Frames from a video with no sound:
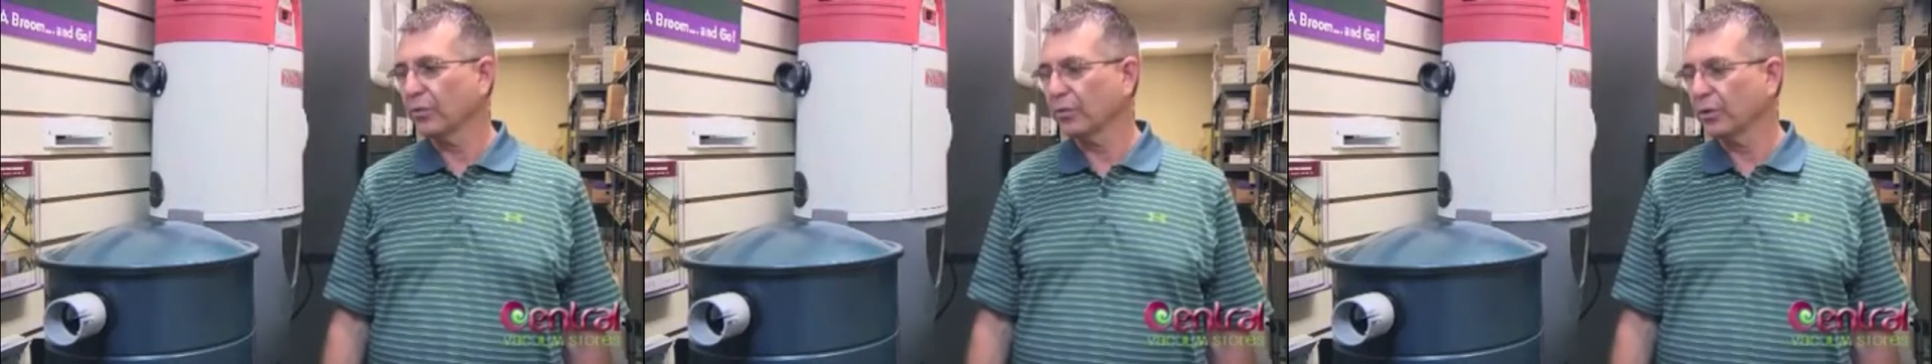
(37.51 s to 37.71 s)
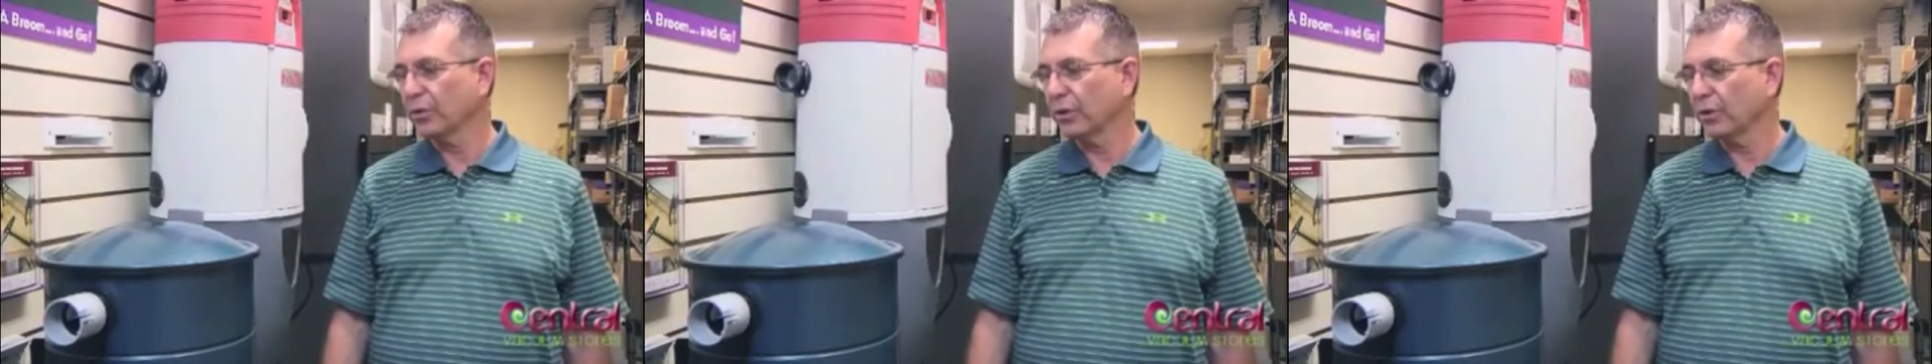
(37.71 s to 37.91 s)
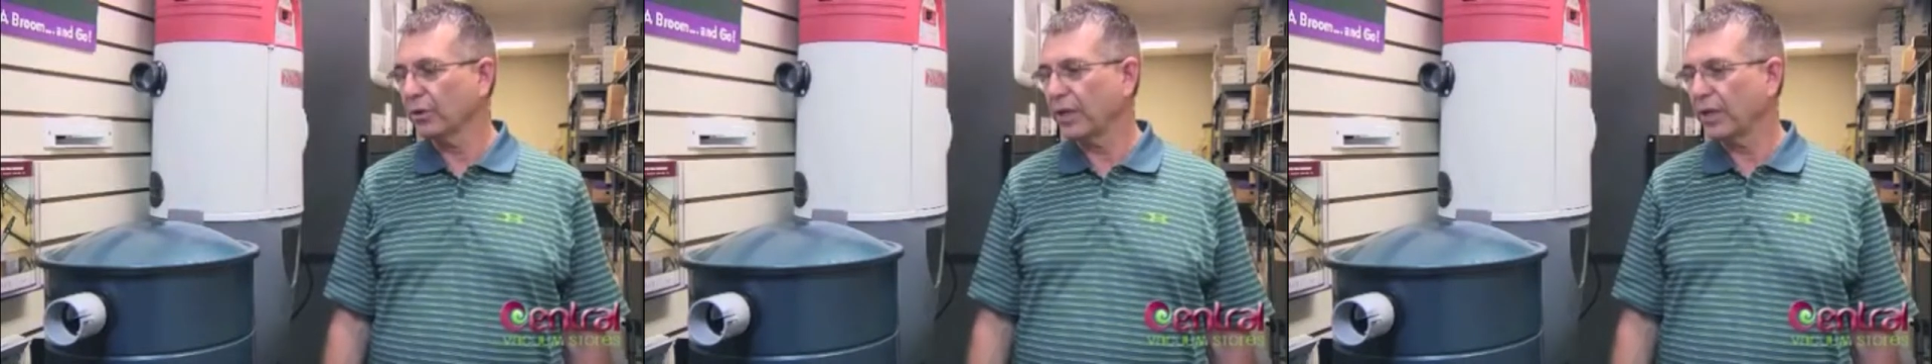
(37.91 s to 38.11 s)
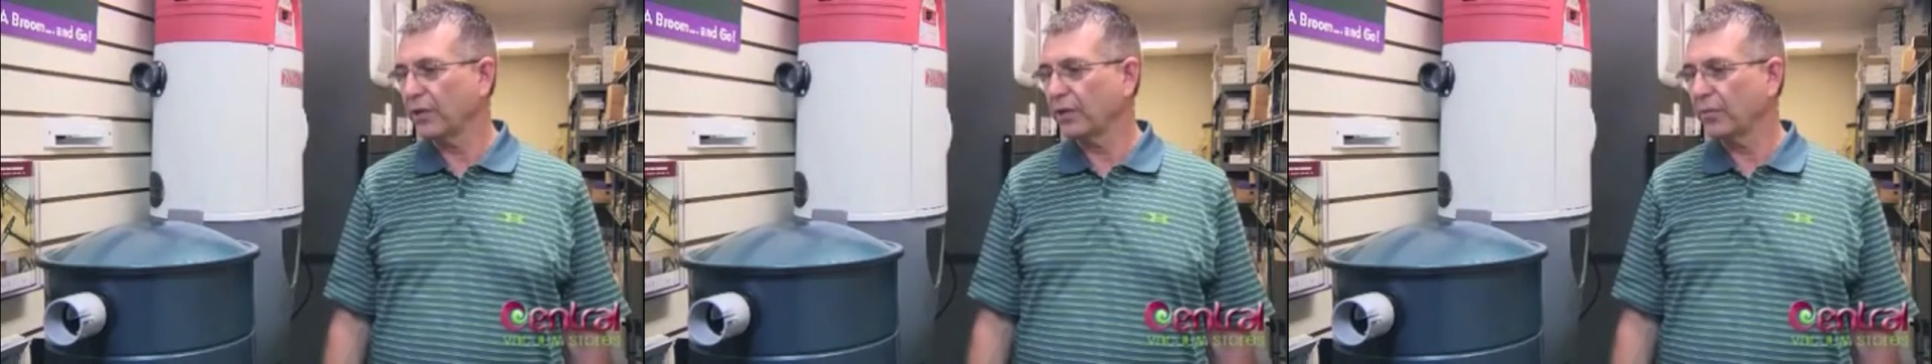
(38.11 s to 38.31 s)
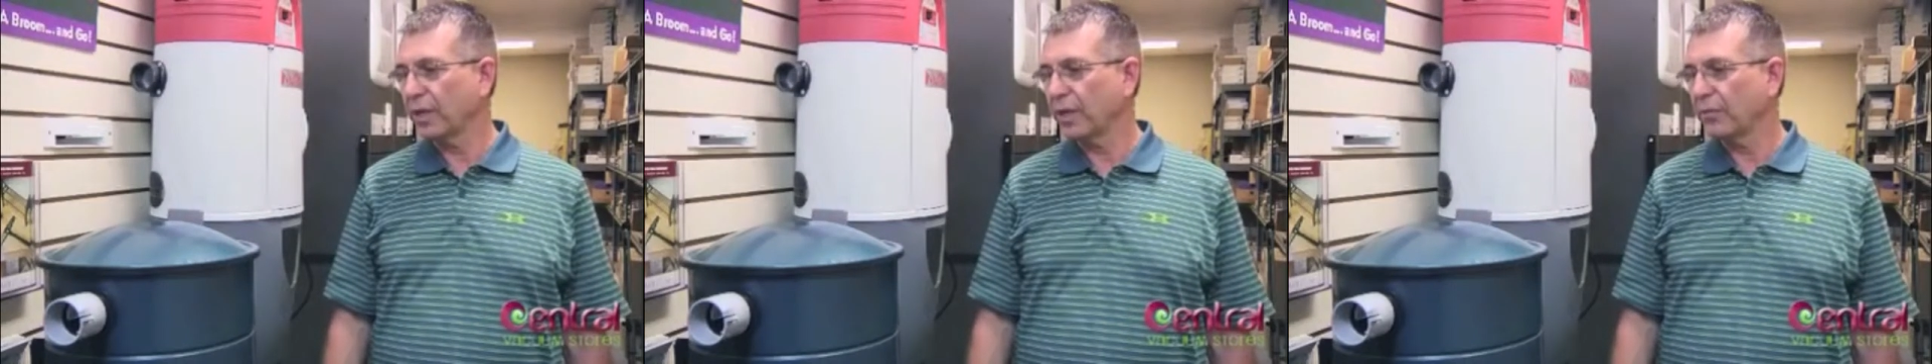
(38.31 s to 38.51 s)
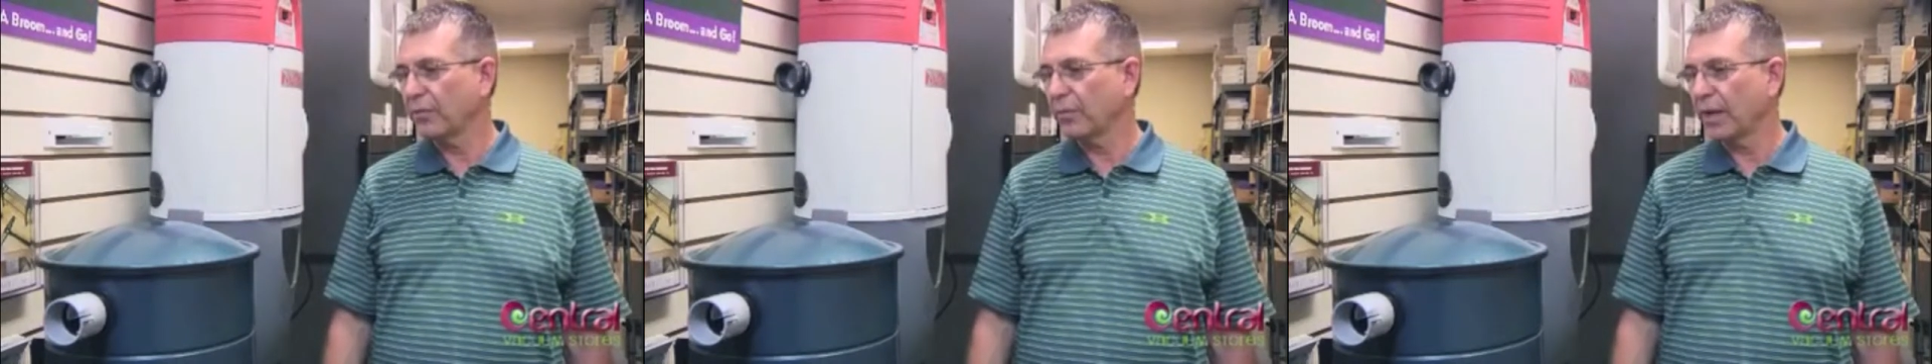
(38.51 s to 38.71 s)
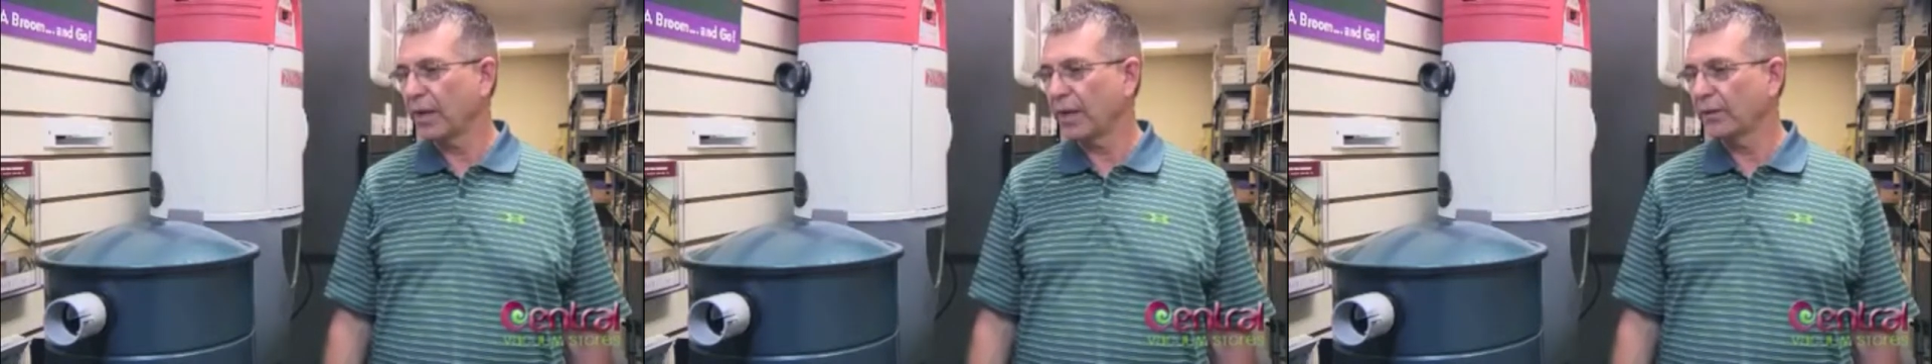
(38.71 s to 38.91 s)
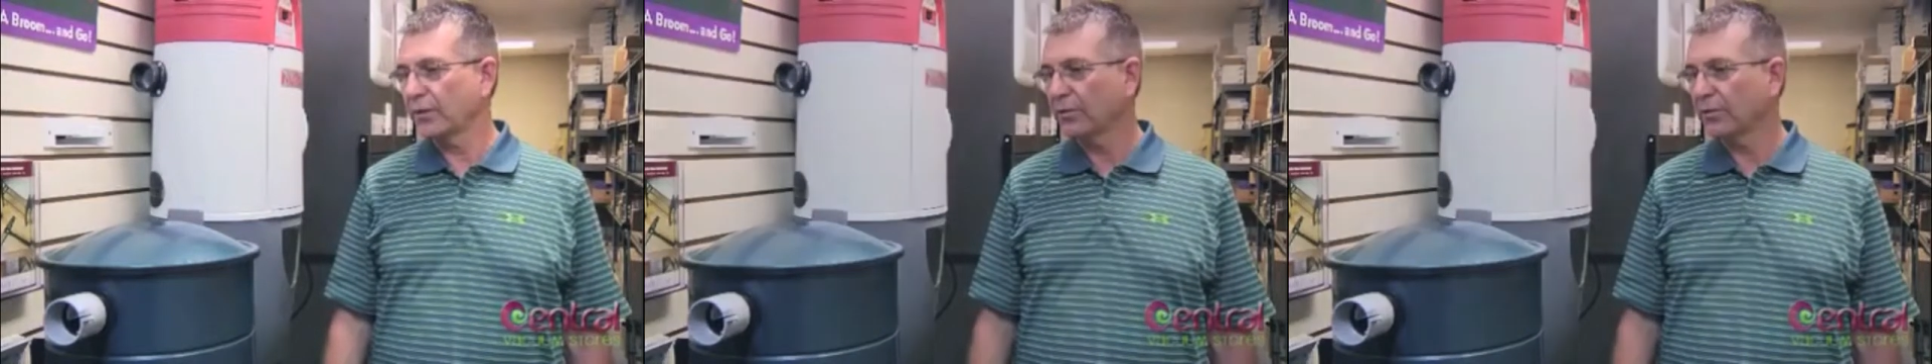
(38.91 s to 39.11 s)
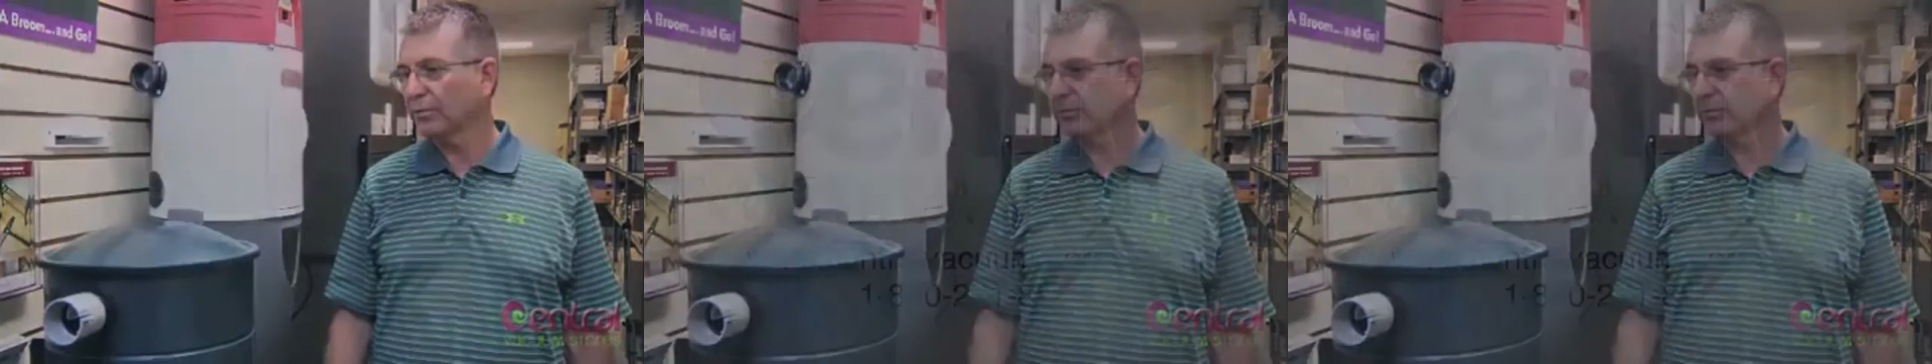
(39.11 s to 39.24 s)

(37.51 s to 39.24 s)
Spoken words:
more than the standard paper bags.